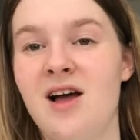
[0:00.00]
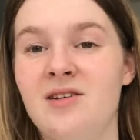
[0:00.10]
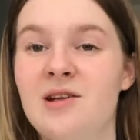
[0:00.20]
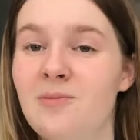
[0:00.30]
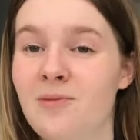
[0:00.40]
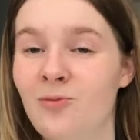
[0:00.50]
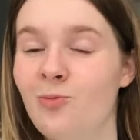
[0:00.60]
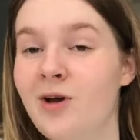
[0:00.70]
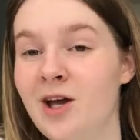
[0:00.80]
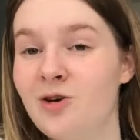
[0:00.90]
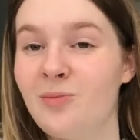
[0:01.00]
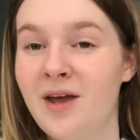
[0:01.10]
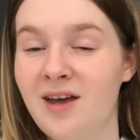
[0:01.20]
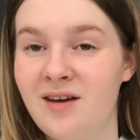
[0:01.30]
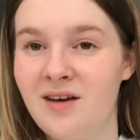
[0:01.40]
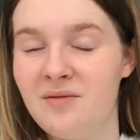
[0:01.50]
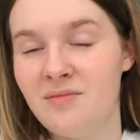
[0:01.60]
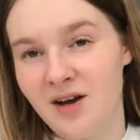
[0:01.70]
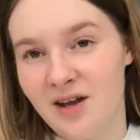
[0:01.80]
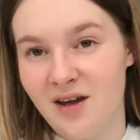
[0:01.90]
the way to make
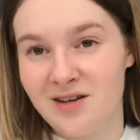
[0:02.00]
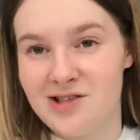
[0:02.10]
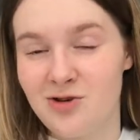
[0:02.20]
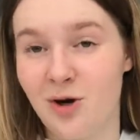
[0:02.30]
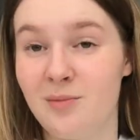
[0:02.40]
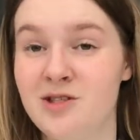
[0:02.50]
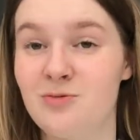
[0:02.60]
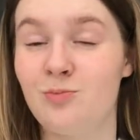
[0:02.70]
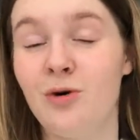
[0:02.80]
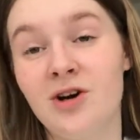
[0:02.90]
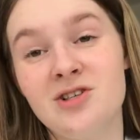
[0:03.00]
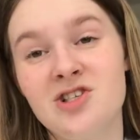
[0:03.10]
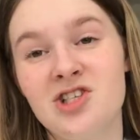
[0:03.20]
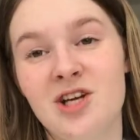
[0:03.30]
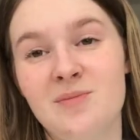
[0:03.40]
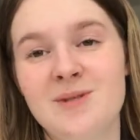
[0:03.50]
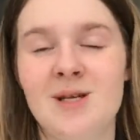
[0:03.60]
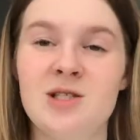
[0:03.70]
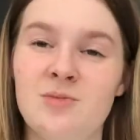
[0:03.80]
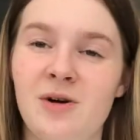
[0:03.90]
money on Instagram is partnerships
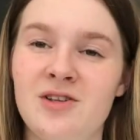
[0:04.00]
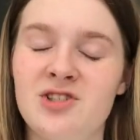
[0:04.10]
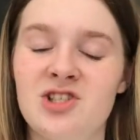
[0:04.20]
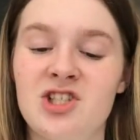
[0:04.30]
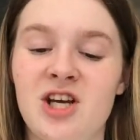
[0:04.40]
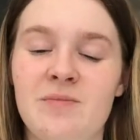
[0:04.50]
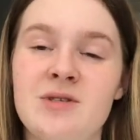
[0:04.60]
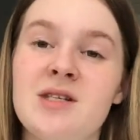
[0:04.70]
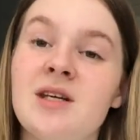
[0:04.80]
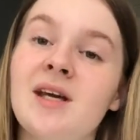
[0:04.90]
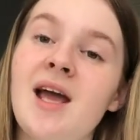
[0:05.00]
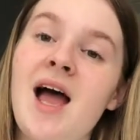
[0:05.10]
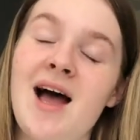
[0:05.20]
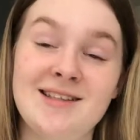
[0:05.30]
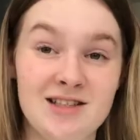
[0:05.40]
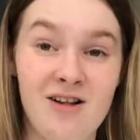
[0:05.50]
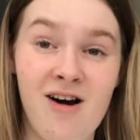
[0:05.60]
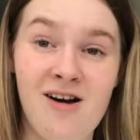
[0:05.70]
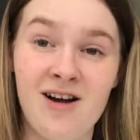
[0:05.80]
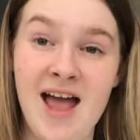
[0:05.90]
and sponsorships, as
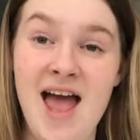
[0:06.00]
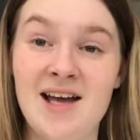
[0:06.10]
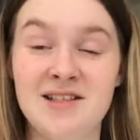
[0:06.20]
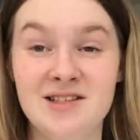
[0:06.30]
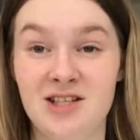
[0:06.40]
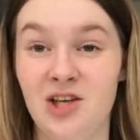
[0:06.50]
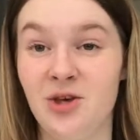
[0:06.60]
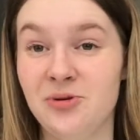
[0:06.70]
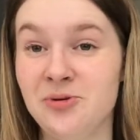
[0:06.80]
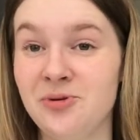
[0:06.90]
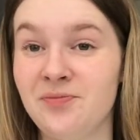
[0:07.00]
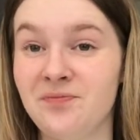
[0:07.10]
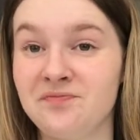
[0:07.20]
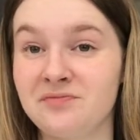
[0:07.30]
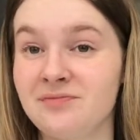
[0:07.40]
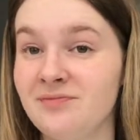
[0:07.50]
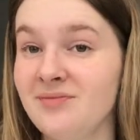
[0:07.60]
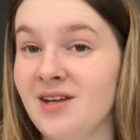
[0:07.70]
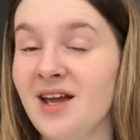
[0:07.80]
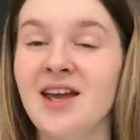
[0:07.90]
long as you
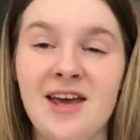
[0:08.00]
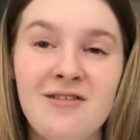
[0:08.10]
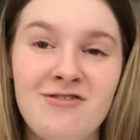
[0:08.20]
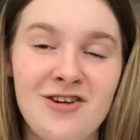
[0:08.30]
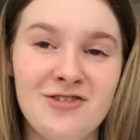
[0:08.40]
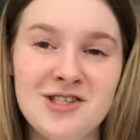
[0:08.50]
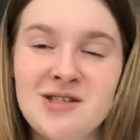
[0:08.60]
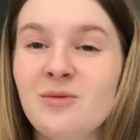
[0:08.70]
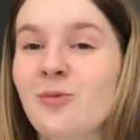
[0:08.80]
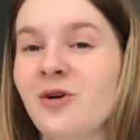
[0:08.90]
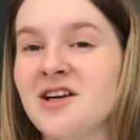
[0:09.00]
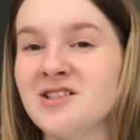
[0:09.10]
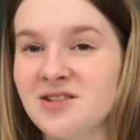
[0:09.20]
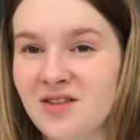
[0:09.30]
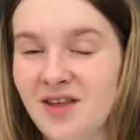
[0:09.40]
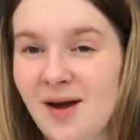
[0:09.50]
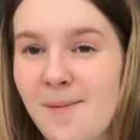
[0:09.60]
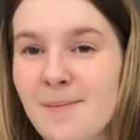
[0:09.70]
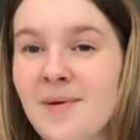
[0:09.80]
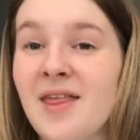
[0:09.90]
give a reasonable price to
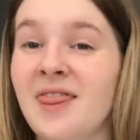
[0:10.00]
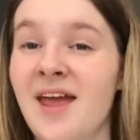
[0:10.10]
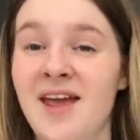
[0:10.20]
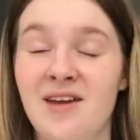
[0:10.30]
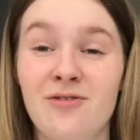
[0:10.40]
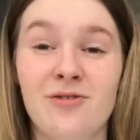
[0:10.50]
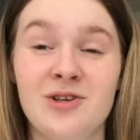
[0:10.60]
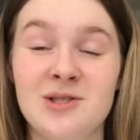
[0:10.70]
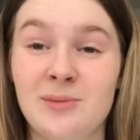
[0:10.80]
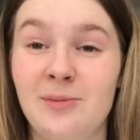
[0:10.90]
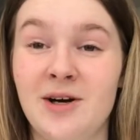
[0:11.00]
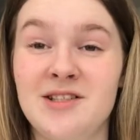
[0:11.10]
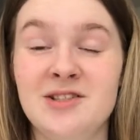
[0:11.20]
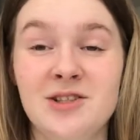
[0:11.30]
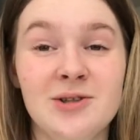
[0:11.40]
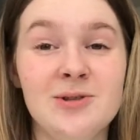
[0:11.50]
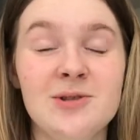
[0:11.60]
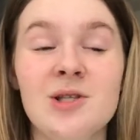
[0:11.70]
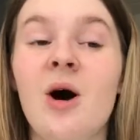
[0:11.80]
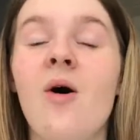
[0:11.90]
them and they give a reasonable price to you.
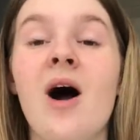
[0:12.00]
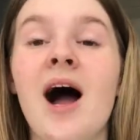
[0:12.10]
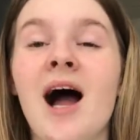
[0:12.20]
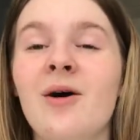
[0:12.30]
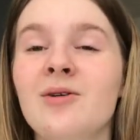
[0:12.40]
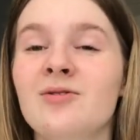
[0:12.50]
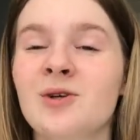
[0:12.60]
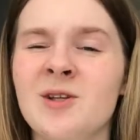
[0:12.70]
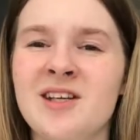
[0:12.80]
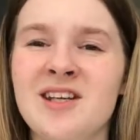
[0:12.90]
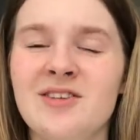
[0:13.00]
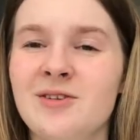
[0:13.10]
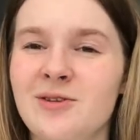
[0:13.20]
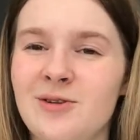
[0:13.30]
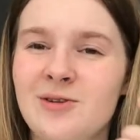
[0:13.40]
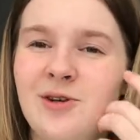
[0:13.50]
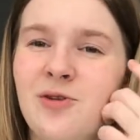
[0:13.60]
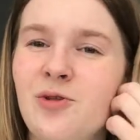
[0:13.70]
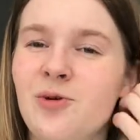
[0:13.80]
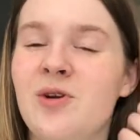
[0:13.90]
So I would really look
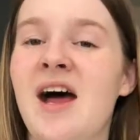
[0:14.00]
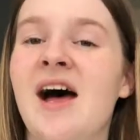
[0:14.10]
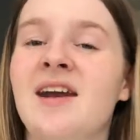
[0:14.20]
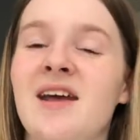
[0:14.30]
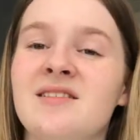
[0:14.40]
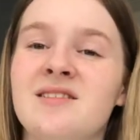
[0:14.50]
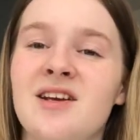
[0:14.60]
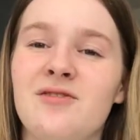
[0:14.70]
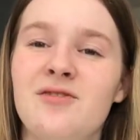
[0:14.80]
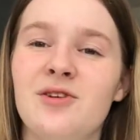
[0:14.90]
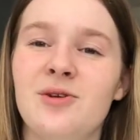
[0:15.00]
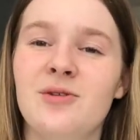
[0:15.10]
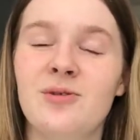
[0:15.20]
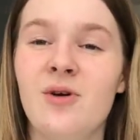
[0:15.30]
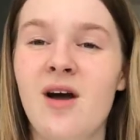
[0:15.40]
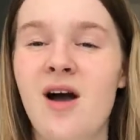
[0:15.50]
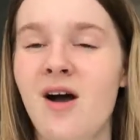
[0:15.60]
through that, and if you